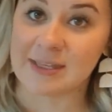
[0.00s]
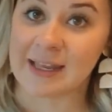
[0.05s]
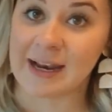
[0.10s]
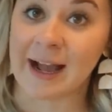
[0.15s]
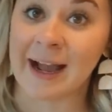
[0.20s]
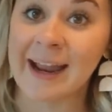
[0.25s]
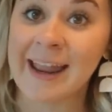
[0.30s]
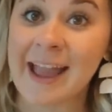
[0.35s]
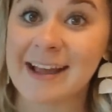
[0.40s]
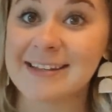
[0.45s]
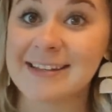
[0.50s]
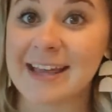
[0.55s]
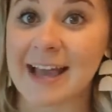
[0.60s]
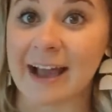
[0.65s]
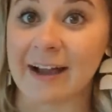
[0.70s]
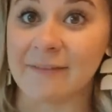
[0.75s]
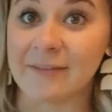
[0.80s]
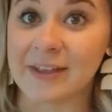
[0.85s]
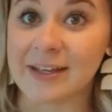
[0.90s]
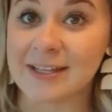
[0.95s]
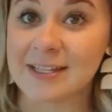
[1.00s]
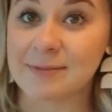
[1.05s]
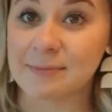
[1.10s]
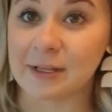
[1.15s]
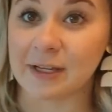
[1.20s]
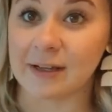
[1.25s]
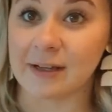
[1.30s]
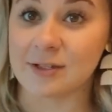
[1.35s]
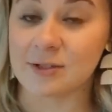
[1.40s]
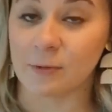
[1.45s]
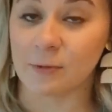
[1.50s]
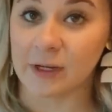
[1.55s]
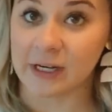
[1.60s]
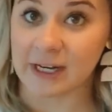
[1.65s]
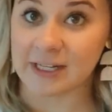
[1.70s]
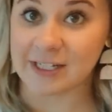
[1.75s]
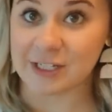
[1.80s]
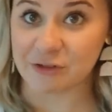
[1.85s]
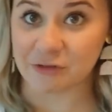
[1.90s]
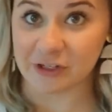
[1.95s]
And I had to have this because one, I
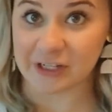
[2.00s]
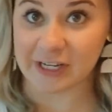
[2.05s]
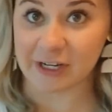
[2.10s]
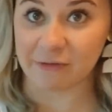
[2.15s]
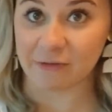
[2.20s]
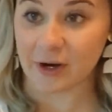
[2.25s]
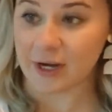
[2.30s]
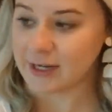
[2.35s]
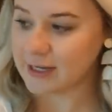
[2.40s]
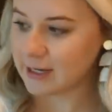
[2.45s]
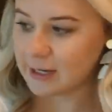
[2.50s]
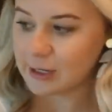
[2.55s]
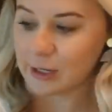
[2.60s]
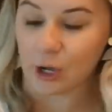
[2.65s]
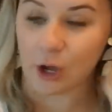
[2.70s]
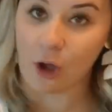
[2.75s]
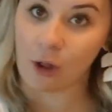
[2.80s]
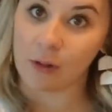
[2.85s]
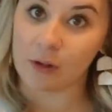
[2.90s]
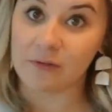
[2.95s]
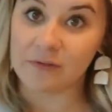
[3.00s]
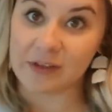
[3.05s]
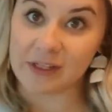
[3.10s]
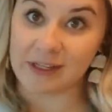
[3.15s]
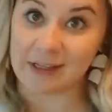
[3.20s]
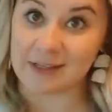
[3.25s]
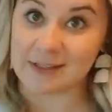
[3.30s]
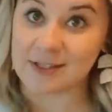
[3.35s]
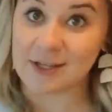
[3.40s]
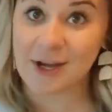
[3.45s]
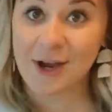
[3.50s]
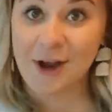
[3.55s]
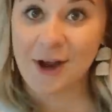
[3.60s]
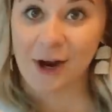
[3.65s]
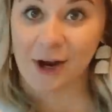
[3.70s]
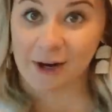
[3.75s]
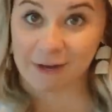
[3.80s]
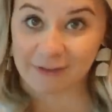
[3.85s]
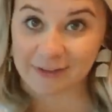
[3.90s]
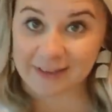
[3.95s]
teach reading and writing and all of these
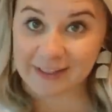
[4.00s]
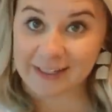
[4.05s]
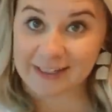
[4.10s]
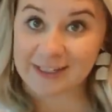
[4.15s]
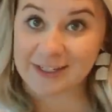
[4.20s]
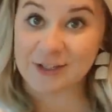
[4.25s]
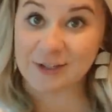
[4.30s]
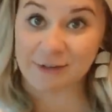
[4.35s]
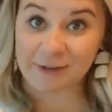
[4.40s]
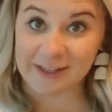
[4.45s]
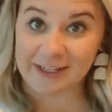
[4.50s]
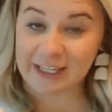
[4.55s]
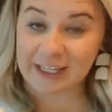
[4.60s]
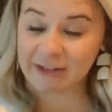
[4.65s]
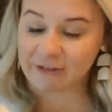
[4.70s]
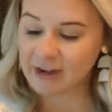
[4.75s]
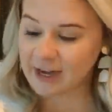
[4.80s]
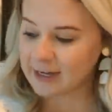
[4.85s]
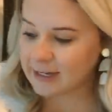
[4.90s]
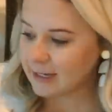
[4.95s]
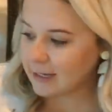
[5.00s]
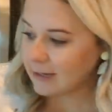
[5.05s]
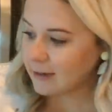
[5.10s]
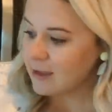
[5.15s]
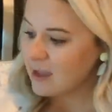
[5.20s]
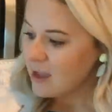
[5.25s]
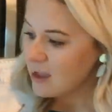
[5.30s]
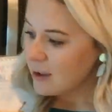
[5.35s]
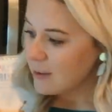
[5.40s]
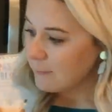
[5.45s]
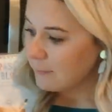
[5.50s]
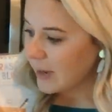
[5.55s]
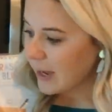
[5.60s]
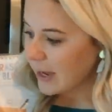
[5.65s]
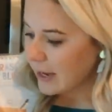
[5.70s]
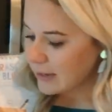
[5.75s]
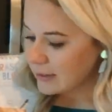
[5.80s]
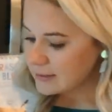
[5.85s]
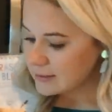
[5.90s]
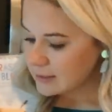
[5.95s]
are related to reading and writing.
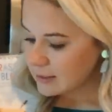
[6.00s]
But